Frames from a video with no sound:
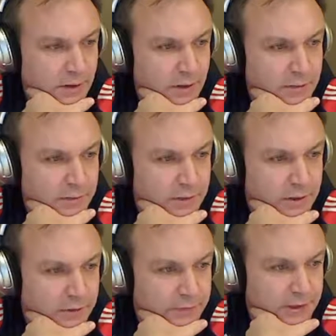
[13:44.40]

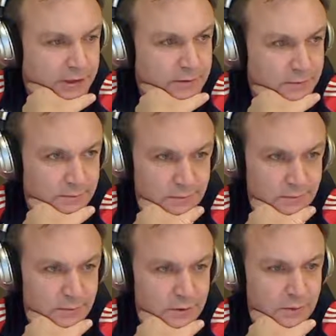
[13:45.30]
Philadelphia
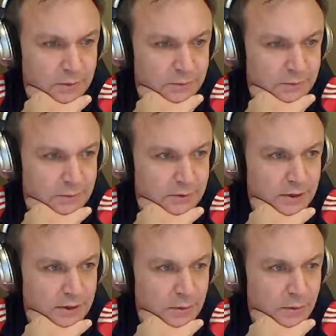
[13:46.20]
doing
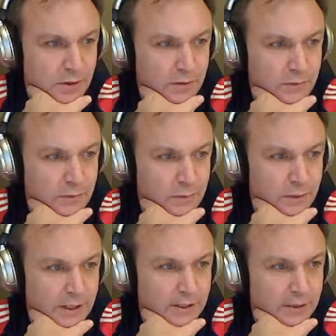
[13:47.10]
6-1 over
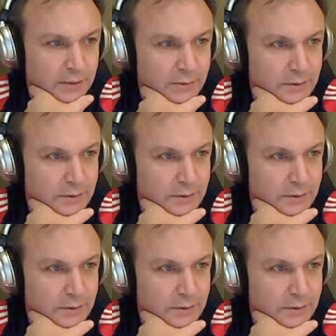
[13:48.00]
Orlando.